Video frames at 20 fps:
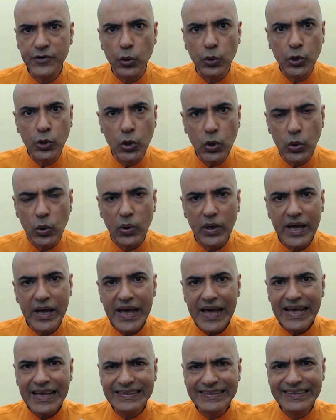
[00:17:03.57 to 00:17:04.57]
to do
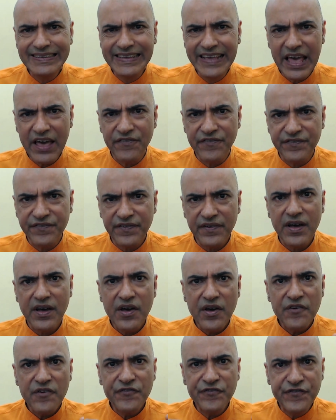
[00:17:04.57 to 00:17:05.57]
is give
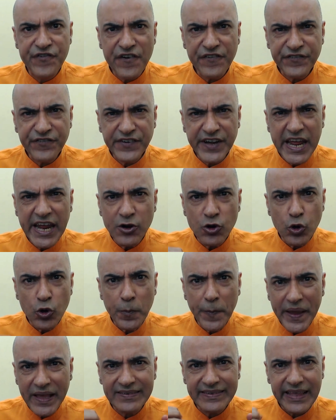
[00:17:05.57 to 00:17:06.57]
15
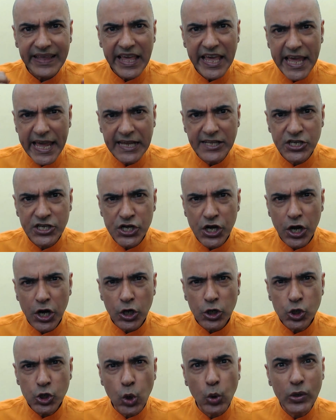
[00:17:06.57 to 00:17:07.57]
rupees each
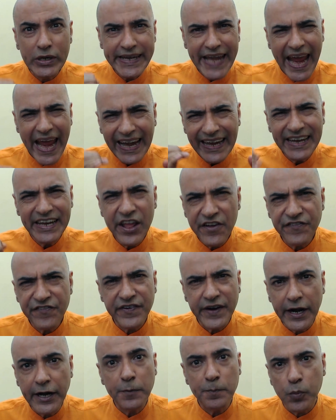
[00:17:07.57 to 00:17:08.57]
to 10
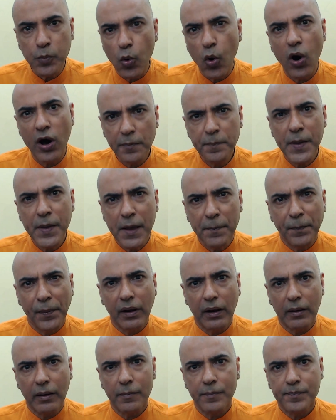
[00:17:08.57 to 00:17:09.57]
different poor
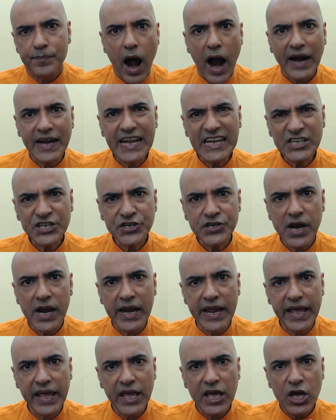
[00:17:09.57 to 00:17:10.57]
people.
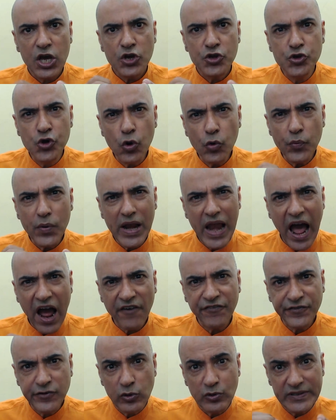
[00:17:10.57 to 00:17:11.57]
Additionally, you will
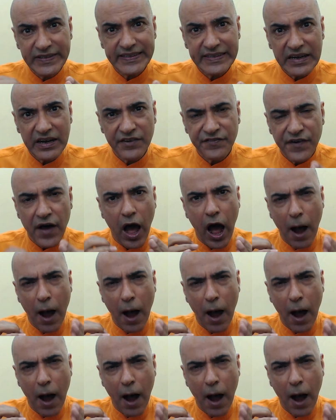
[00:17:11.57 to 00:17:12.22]
have to serve